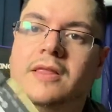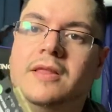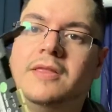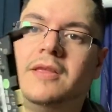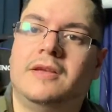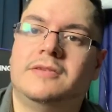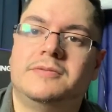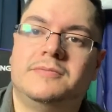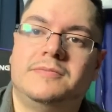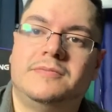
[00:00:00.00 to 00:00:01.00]
The thing is
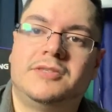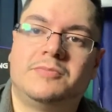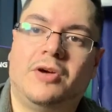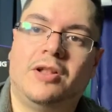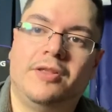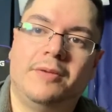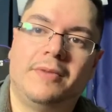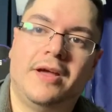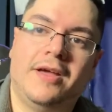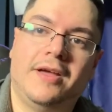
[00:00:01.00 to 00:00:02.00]
smaller than
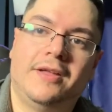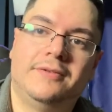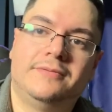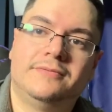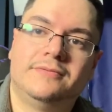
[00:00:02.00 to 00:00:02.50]
my hand.